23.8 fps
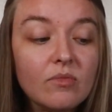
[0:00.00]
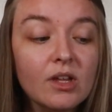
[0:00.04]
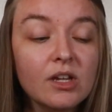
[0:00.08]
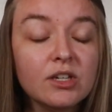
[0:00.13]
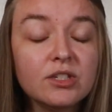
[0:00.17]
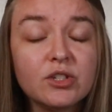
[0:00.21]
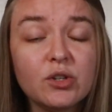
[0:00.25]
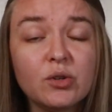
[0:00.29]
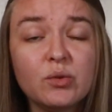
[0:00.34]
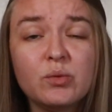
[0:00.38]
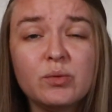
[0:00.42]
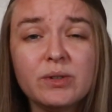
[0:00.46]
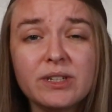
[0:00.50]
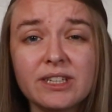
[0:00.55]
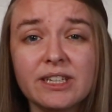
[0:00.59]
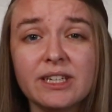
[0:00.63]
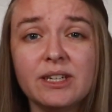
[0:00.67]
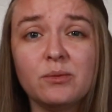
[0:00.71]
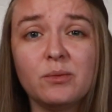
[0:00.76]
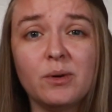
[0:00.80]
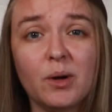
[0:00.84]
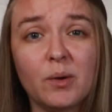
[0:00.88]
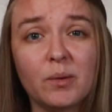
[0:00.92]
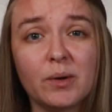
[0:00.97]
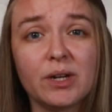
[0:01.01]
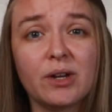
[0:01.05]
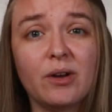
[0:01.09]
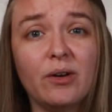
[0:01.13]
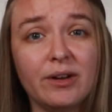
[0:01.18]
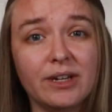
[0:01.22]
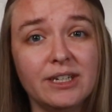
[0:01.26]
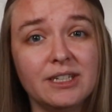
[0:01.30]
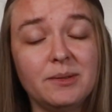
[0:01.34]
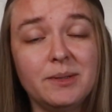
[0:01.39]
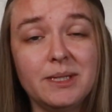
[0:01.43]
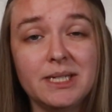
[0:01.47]
So really what we're
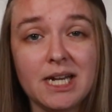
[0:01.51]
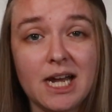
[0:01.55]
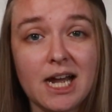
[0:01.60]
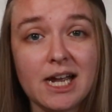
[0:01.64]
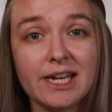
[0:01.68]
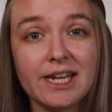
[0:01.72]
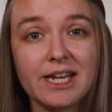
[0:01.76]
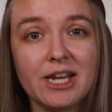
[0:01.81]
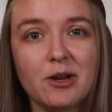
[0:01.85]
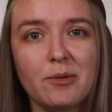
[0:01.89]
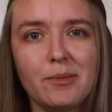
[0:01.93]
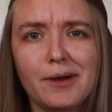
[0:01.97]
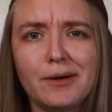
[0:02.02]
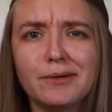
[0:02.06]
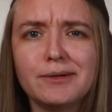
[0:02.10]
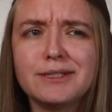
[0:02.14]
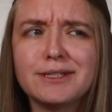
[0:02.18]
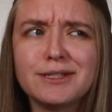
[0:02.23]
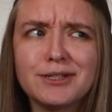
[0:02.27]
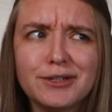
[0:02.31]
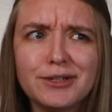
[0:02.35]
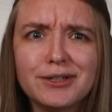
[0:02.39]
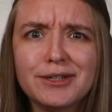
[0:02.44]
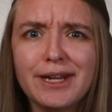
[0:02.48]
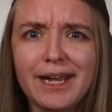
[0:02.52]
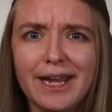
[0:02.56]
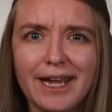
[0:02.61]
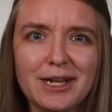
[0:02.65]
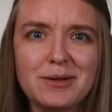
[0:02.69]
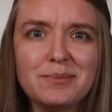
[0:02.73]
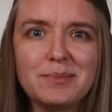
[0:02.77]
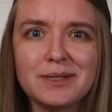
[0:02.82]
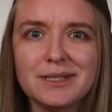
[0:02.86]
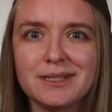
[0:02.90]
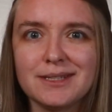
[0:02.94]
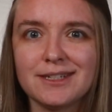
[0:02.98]
going to be talking about is good
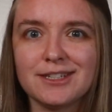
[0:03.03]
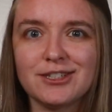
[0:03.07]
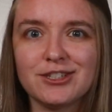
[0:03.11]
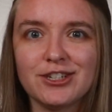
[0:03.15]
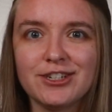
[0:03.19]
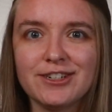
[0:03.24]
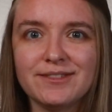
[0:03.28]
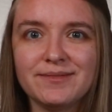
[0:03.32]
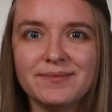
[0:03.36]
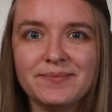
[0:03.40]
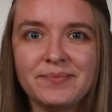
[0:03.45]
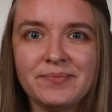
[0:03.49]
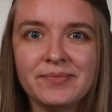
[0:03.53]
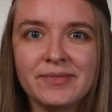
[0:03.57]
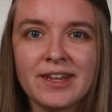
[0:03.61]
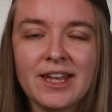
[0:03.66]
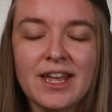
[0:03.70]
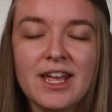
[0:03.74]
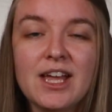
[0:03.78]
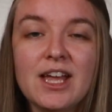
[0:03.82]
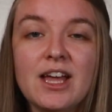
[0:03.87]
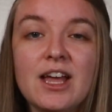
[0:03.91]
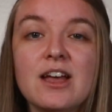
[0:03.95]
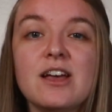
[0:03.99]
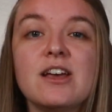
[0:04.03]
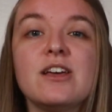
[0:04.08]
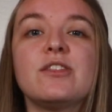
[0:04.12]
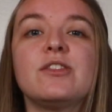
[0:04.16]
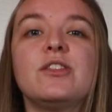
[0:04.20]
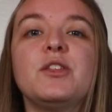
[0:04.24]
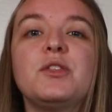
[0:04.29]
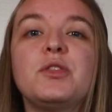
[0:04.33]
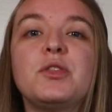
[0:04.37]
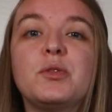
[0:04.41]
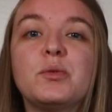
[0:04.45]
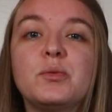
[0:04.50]
hand position.
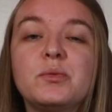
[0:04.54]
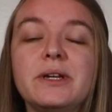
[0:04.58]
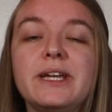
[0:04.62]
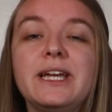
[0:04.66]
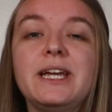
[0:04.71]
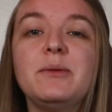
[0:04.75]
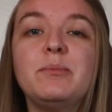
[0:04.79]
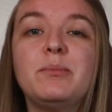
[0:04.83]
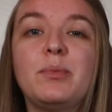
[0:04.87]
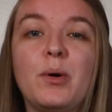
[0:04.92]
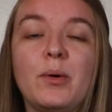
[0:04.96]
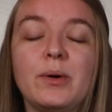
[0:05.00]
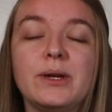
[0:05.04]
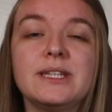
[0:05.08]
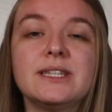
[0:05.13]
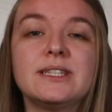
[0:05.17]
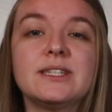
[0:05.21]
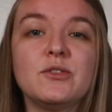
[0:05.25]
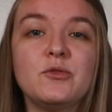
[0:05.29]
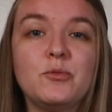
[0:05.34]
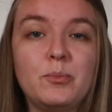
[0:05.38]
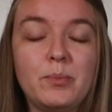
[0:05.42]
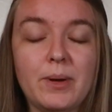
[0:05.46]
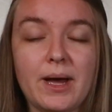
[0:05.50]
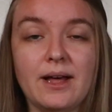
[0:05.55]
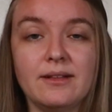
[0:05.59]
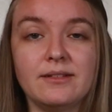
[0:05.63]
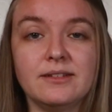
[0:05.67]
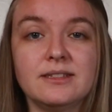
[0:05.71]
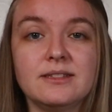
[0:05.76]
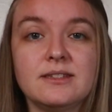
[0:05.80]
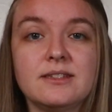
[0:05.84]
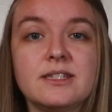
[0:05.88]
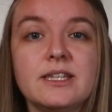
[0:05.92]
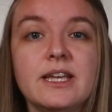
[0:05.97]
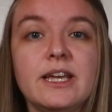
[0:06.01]
The 3 points of
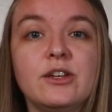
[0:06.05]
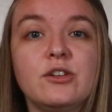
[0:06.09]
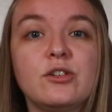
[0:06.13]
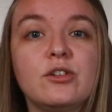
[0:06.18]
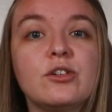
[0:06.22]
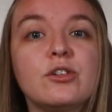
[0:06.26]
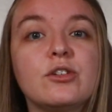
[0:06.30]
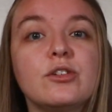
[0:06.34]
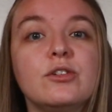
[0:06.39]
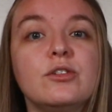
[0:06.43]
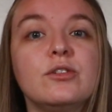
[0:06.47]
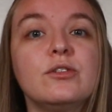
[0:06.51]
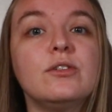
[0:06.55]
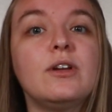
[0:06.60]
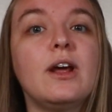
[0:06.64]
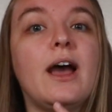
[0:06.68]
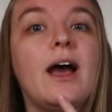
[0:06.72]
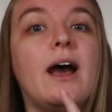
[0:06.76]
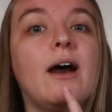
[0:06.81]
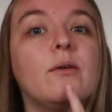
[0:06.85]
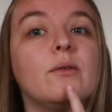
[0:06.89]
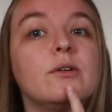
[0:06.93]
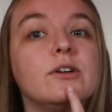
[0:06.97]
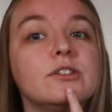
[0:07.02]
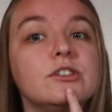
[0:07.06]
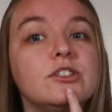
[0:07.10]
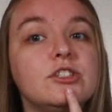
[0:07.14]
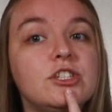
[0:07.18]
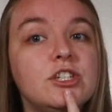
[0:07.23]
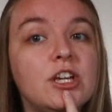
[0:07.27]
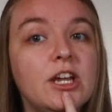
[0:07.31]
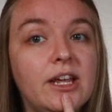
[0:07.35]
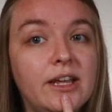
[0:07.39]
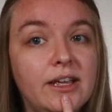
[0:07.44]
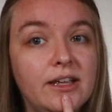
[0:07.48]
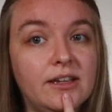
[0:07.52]
balance include our
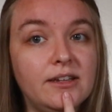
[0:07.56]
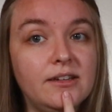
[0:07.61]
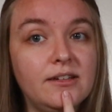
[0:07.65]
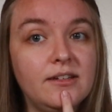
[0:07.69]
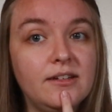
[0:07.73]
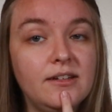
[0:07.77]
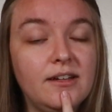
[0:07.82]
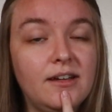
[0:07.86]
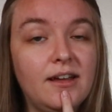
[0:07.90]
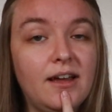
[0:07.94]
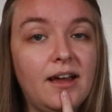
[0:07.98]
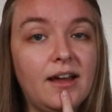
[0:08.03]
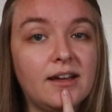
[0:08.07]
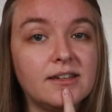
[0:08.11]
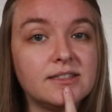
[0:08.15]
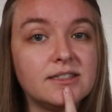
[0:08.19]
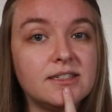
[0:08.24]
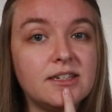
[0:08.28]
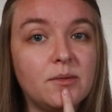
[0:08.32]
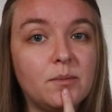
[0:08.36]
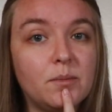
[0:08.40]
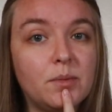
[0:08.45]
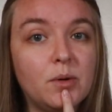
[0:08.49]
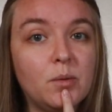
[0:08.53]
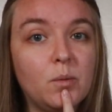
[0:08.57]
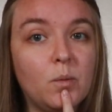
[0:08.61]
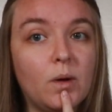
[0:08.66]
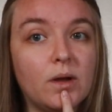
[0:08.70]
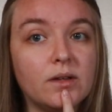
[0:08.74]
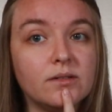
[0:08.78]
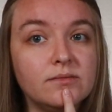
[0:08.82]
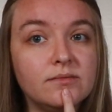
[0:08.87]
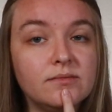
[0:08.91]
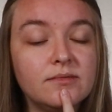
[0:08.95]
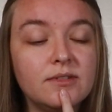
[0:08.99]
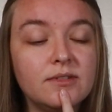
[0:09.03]
chin as number 1.